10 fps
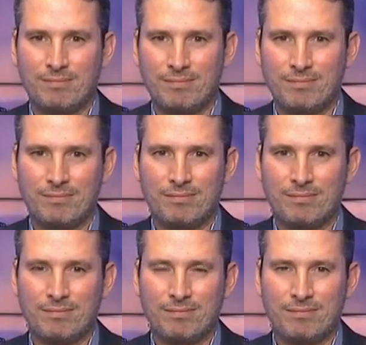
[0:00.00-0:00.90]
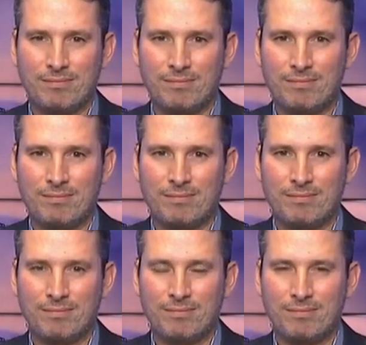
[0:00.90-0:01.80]

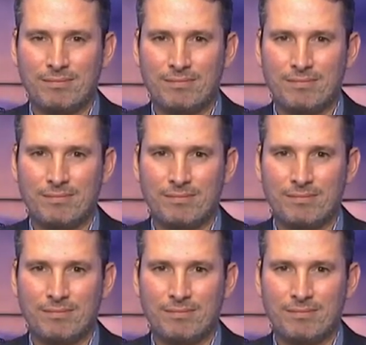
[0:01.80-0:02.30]
This person isn't speaking.